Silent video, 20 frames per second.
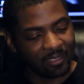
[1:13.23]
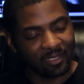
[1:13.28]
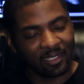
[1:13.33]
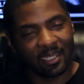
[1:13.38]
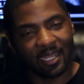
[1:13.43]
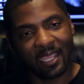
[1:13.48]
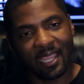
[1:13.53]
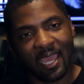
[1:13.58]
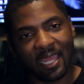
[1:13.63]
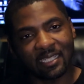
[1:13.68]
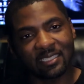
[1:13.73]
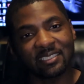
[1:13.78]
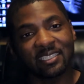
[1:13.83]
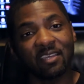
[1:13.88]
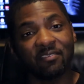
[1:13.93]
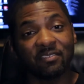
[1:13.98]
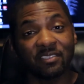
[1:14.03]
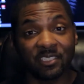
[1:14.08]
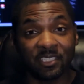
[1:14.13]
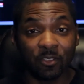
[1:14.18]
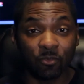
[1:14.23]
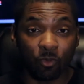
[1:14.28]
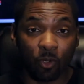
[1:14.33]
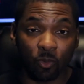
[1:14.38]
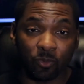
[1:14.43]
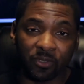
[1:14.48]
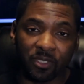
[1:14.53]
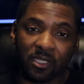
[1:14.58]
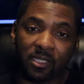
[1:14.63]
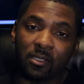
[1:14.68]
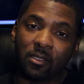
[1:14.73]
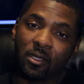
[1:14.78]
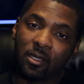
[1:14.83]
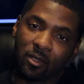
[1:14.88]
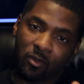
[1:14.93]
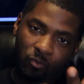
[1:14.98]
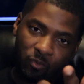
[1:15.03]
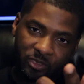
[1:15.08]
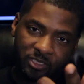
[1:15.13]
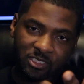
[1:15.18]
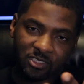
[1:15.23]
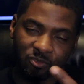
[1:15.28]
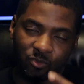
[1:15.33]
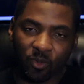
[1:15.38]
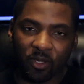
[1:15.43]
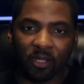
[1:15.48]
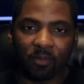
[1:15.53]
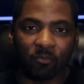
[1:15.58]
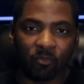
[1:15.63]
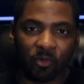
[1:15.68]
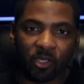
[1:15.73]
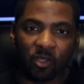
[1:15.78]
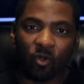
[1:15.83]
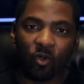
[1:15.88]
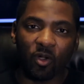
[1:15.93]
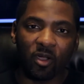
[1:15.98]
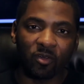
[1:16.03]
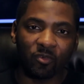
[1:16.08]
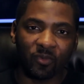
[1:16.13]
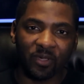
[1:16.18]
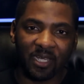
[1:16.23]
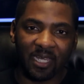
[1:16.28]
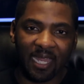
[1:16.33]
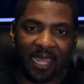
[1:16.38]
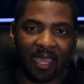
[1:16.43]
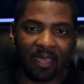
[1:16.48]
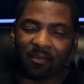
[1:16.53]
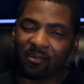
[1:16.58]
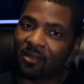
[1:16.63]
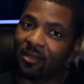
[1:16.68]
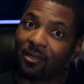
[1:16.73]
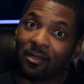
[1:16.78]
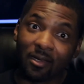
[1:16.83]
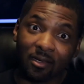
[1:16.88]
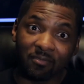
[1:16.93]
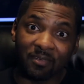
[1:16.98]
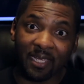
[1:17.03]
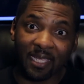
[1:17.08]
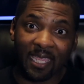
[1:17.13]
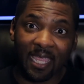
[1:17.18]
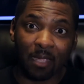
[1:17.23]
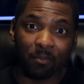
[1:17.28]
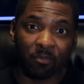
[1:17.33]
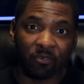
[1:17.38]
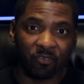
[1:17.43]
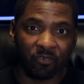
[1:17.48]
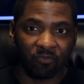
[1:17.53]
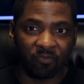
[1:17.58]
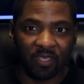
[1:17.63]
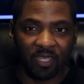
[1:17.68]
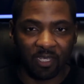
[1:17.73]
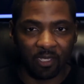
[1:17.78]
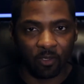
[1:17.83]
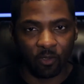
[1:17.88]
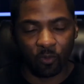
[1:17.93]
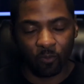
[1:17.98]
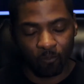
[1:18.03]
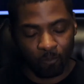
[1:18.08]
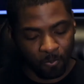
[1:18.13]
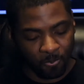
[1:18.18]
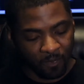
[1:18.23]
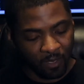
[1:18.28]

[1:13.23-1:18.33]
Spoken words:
then I got a 70D, which is what I'm recording with now. Love that camera for video.